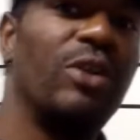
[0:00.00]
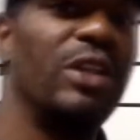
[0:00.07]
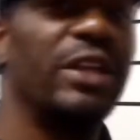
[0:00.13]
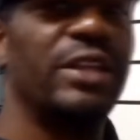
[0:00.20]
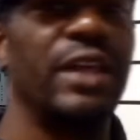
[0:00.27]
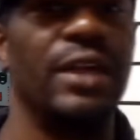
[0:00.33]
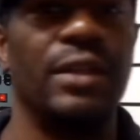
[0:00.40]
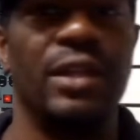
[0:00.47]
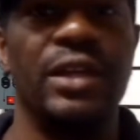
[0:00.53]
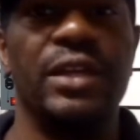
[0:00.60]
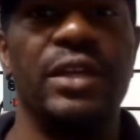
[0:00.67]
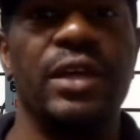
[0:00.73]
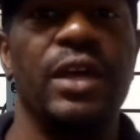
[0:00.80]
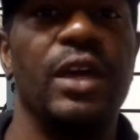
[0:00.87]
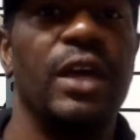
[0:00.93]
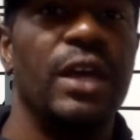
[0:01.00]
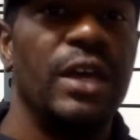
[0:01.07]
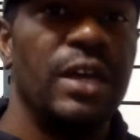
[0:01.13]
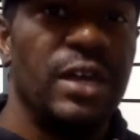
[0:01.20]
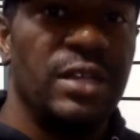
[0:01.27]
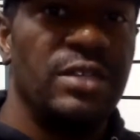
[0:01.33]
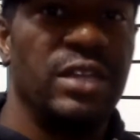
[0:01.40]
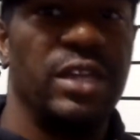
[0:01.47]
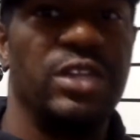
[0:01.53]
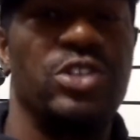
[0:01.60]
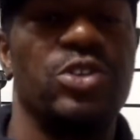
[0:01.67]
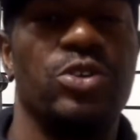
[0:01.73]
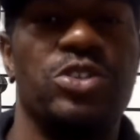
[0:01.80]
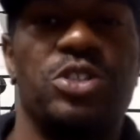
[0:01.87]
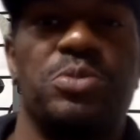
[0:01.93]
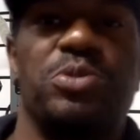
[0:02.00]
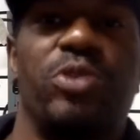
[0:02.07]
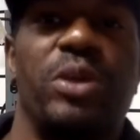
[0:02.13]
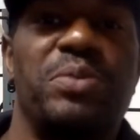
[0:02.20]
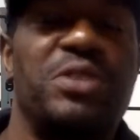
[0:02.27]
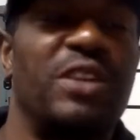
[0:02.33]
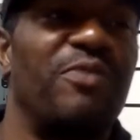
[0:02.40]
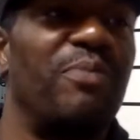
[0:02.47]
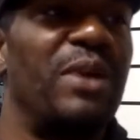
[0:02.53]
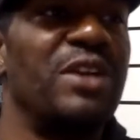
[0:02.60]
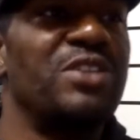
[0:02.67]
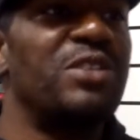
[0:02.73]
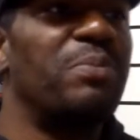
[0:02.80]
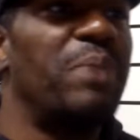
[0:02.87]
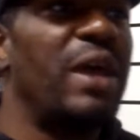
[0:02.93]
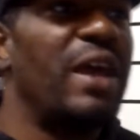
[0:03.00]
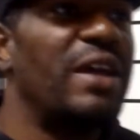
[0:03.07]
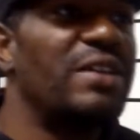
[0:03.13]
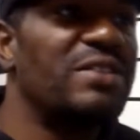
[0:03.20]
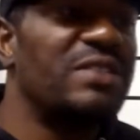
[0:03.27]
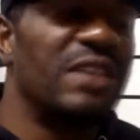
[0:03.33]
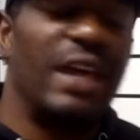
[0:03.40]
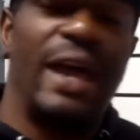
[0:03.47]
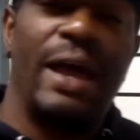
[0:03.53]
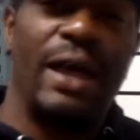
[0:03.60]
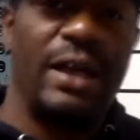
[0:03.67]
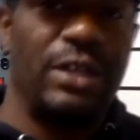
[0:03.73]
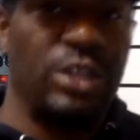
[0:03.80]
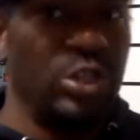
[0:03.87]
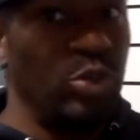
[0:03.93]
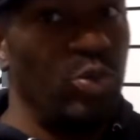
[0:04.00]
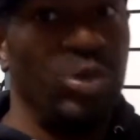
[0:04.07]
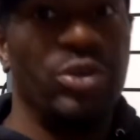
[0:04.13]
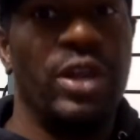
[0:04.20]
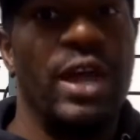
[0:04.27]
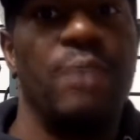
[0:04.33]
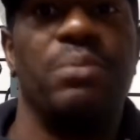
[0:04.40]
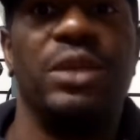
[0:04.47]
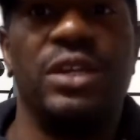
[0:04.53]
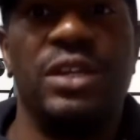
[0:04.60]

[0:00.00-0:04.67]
click that link to get you a subscription of Monster Bass. You will not be